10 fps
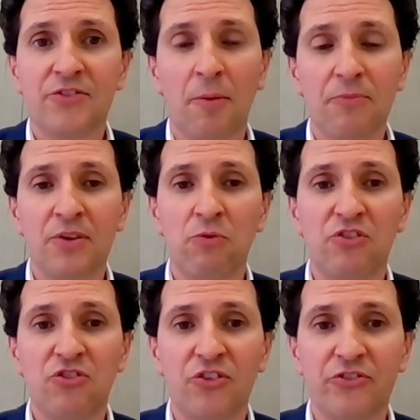something
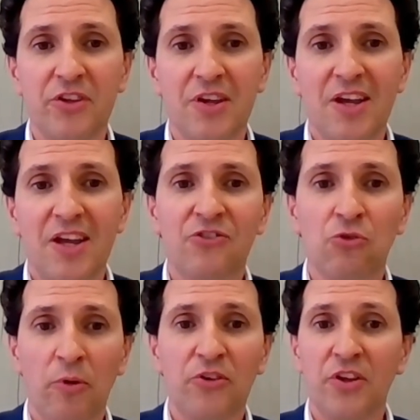which is
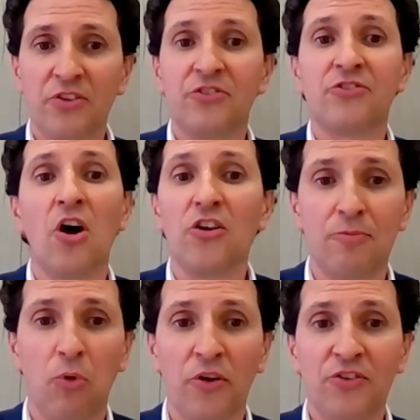almost, it's the
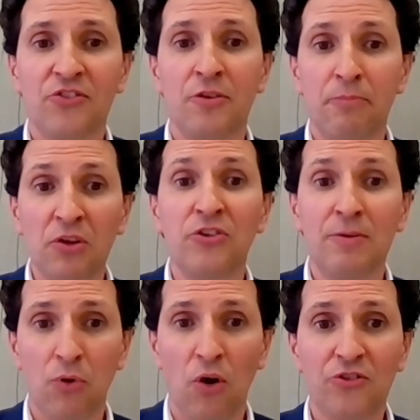starting point. It's the
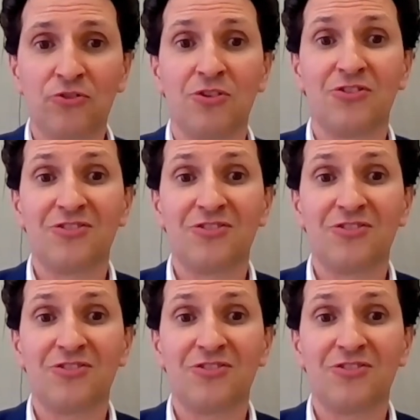building blocks to